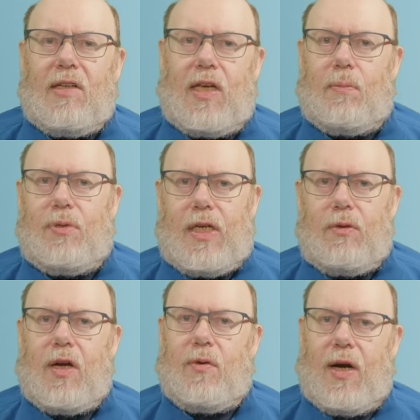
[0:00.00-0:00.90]
their
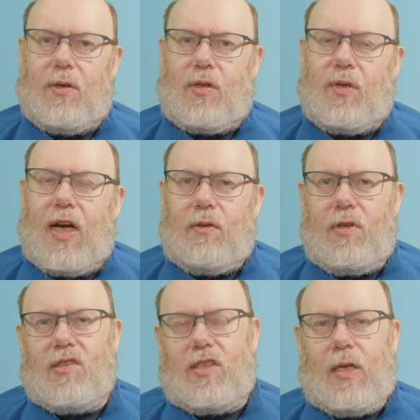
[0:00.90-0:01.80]
peering router and we
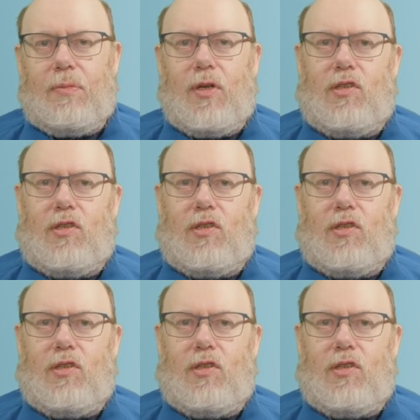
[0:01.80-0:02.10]
see about